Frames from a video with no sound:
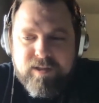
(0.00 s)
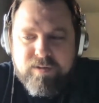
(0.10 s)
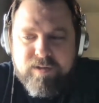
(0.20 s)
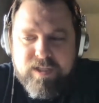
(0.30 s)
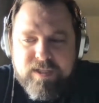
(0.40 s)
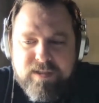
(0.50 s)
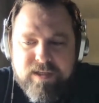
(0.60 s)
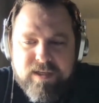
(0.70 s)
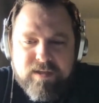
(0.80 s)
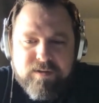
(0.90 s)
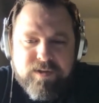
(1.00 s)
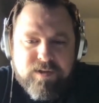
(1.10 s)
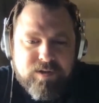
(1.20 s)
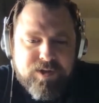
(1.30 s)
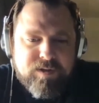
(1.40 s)
you know D S E
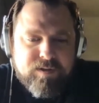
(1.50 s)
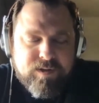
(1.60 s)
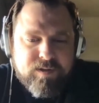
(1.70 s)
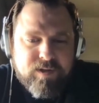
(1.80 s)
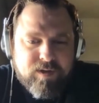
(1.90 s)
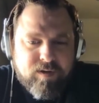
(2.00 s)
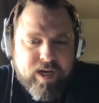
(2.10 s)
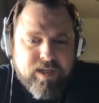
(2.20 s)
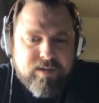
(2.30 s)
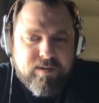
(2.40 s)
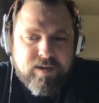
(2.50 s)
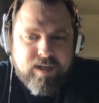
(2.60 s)
Search's great